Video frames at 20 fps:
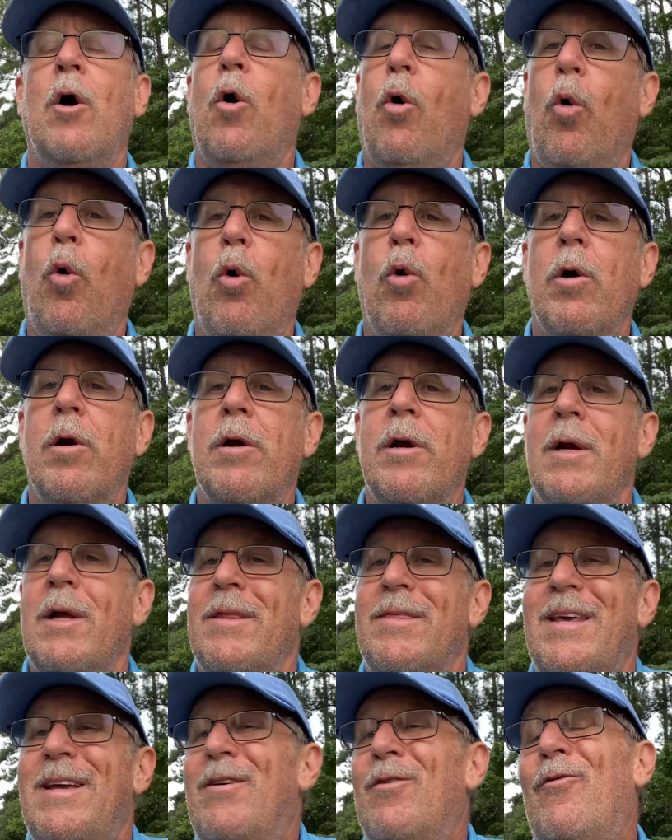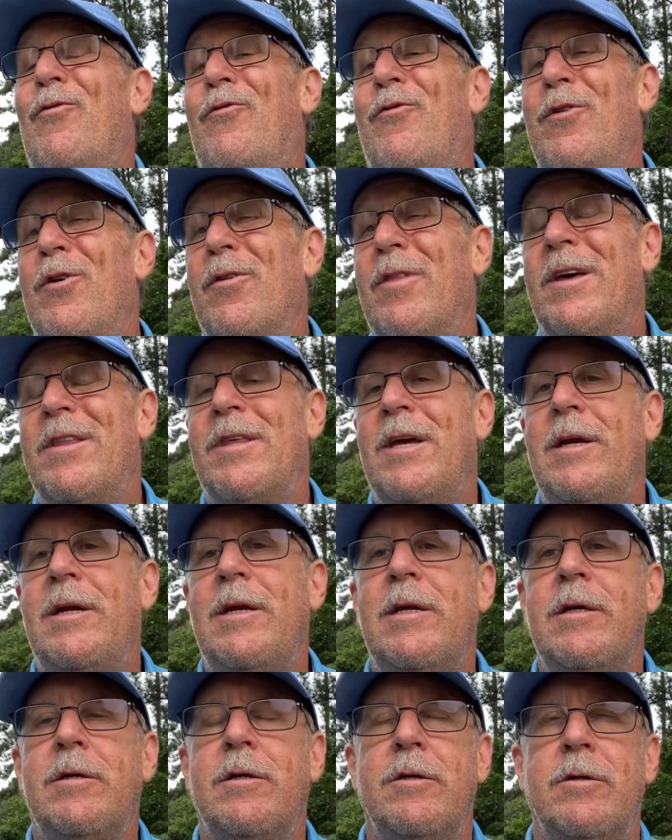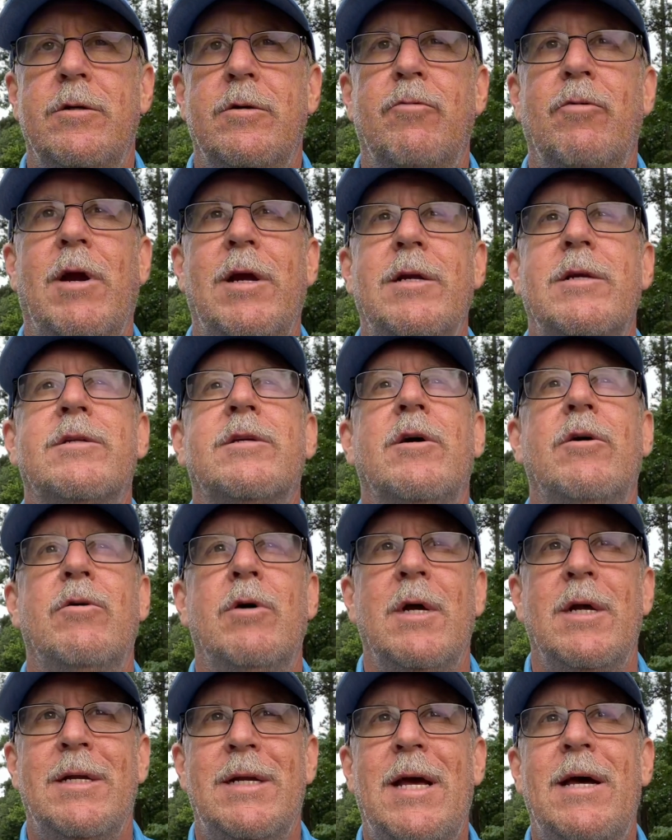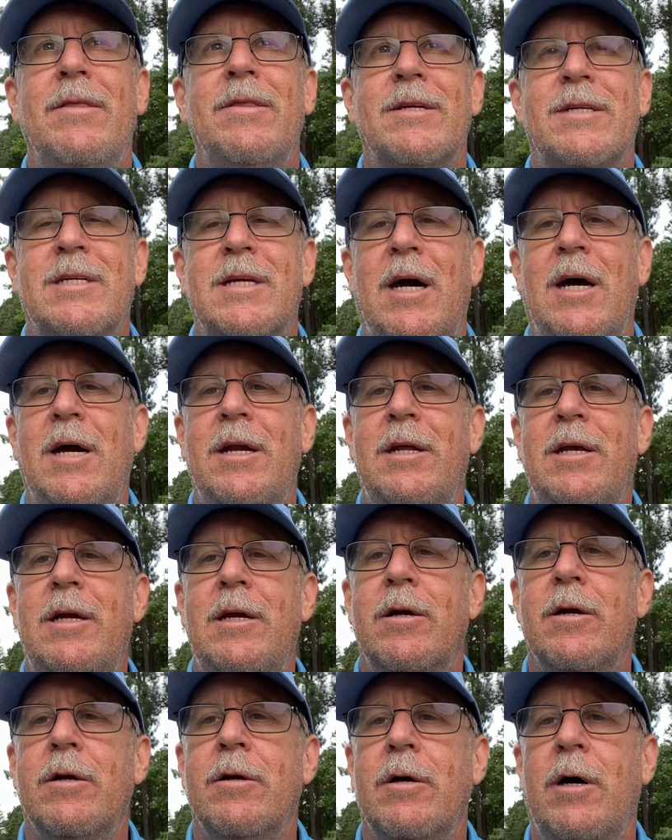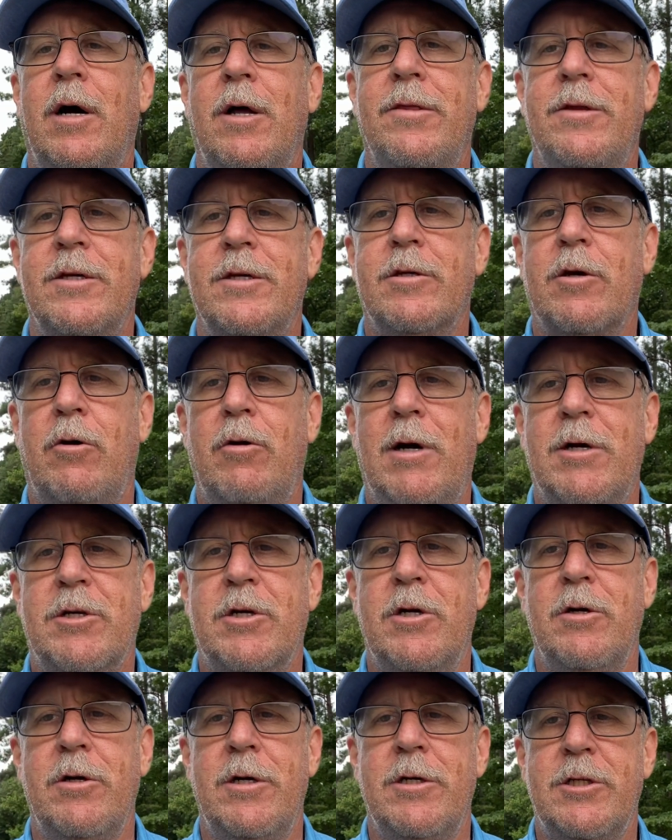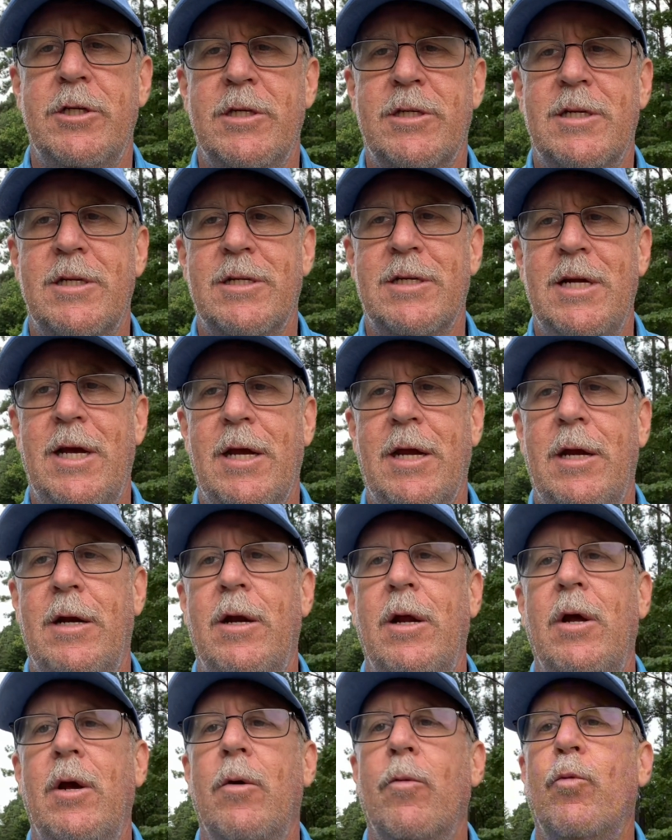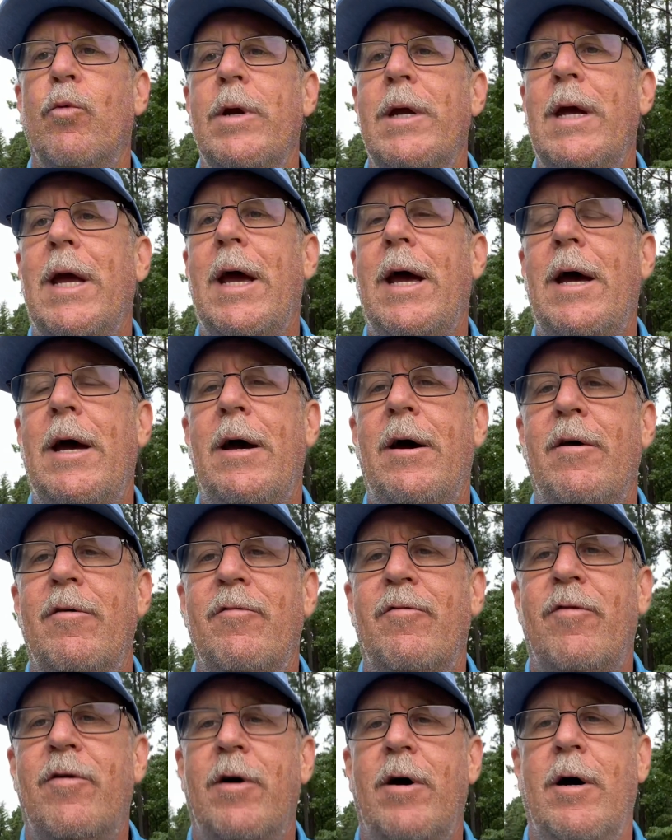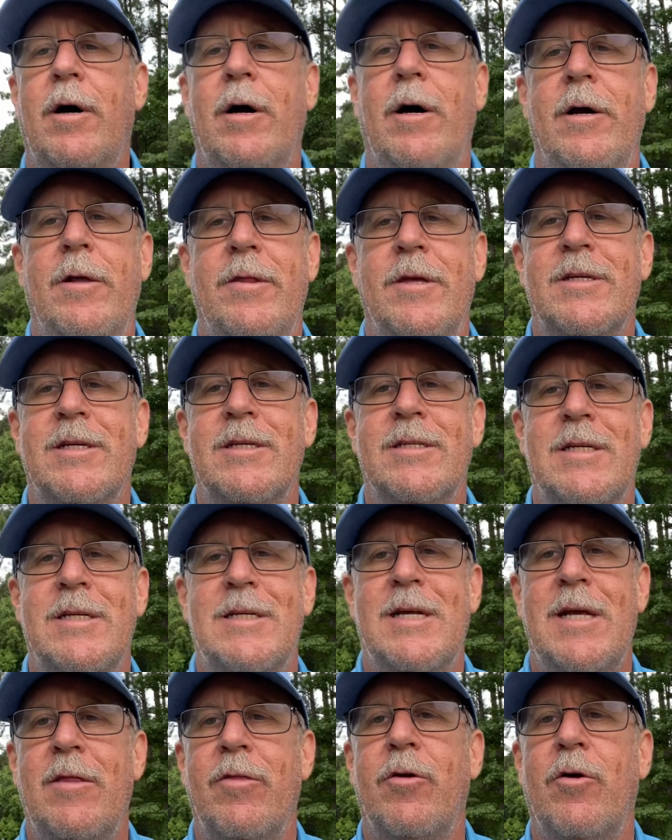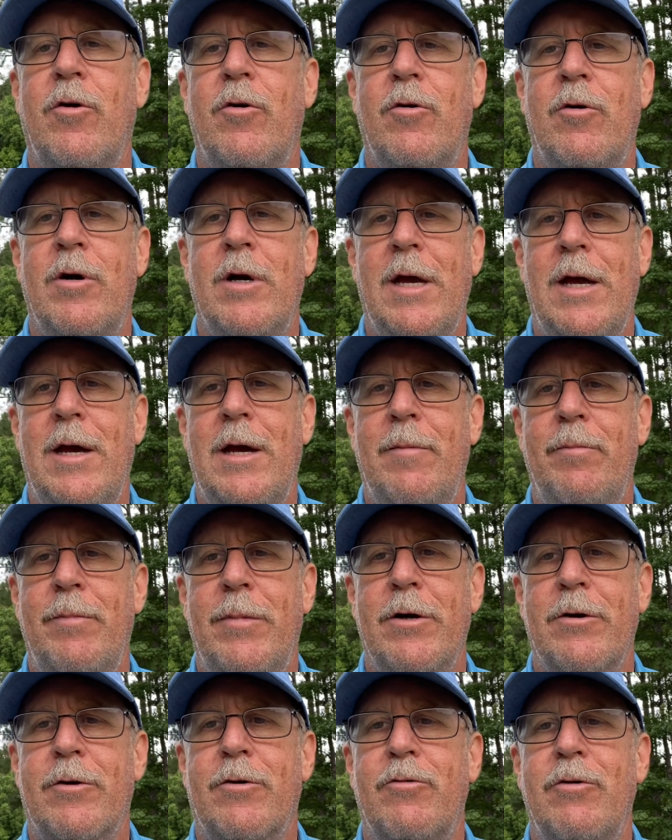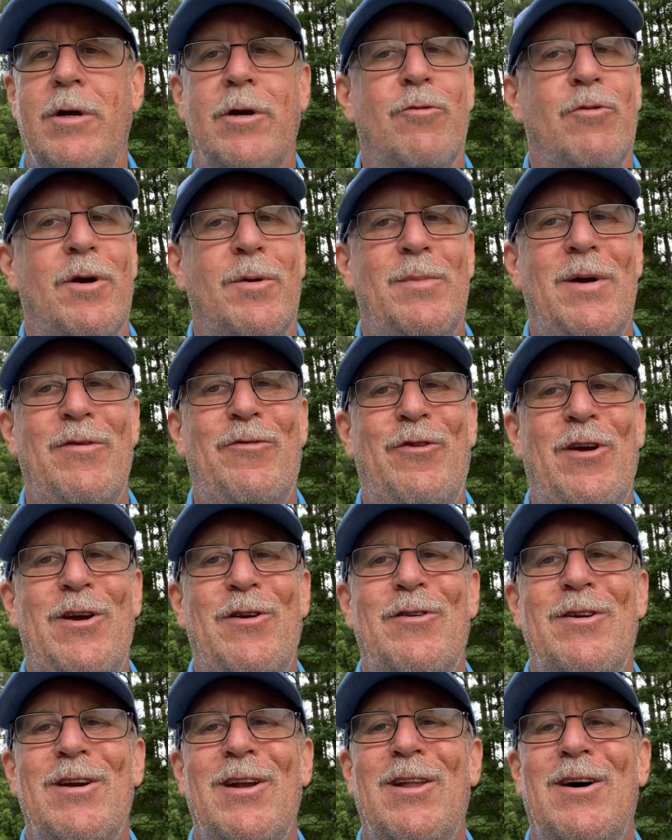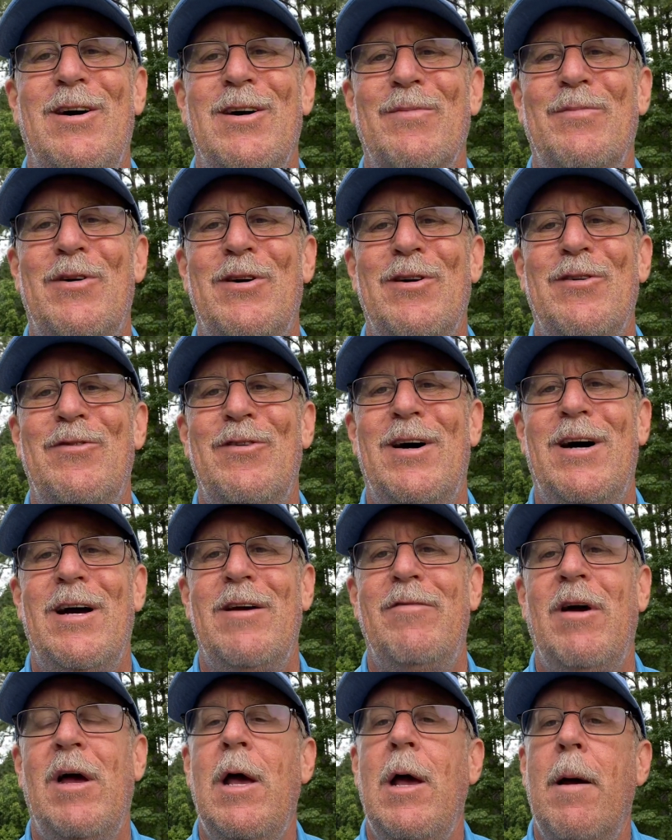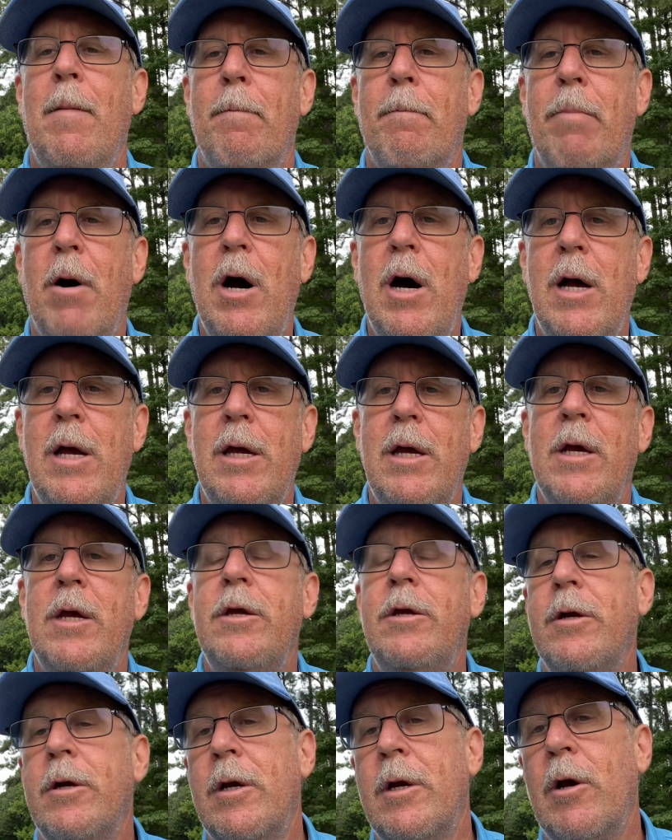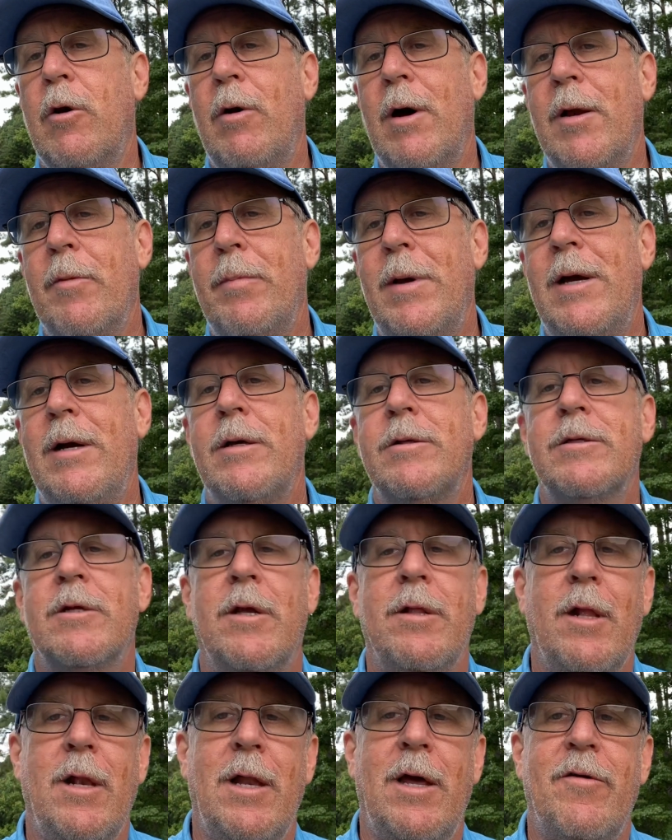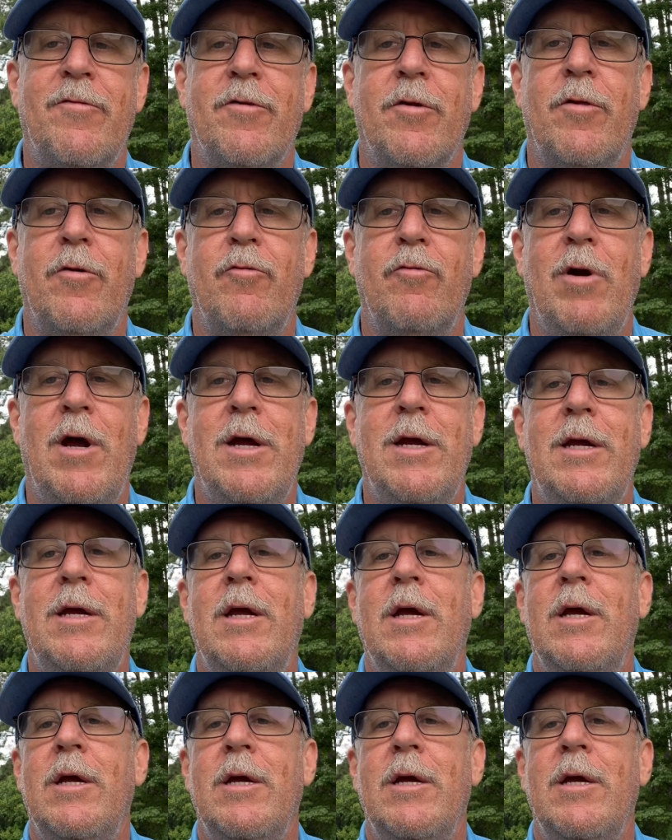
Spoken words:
or they don't feel that they need to, right? So down the side here on this hole, I'll show you in just a second, we have, this is the 10th hole at Bear Creek, one of my favorite long par 5, but you could go out of bounds on the left or the right.